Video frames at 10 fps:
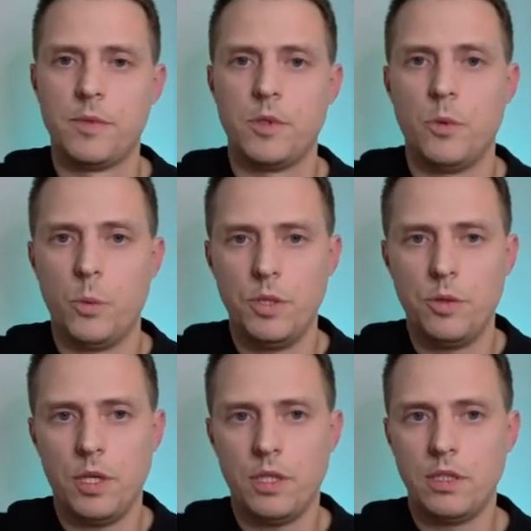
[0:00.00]
So when
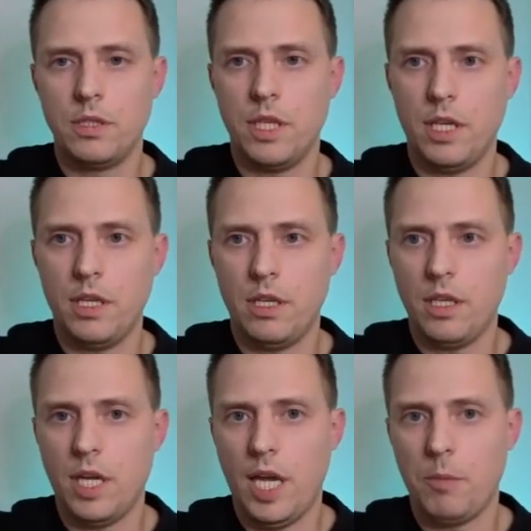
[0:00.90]
you are in
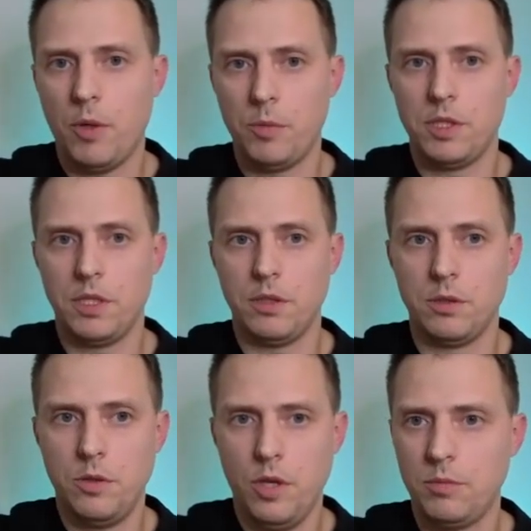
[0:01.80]

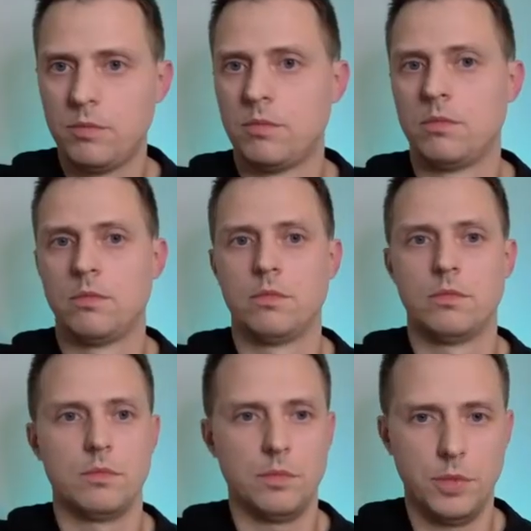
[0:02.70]
appomnisend.com,
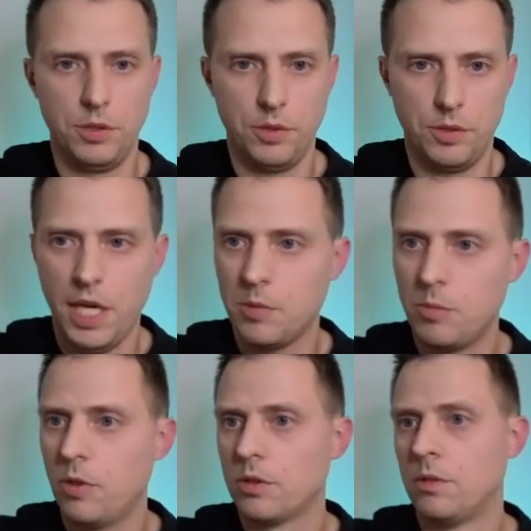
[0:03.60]
in your
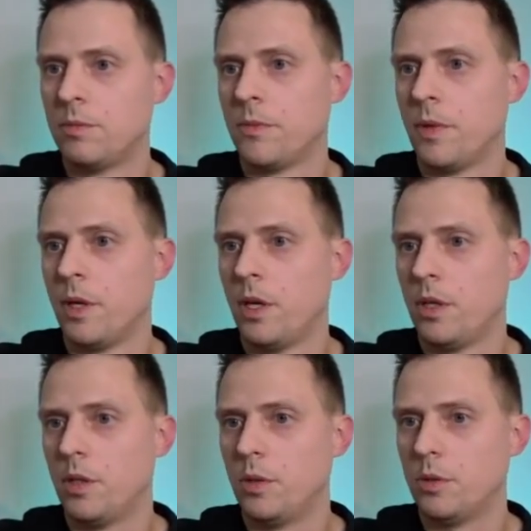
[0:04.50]
dashboard,
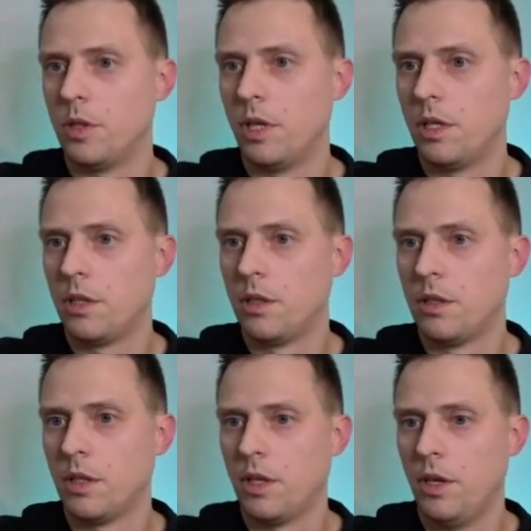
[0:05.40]
you could click
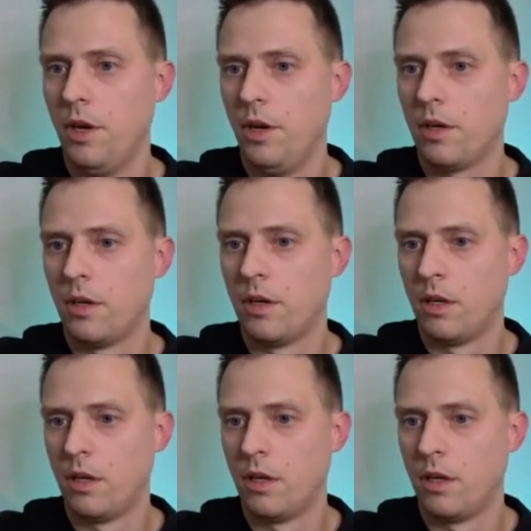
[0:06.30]
here,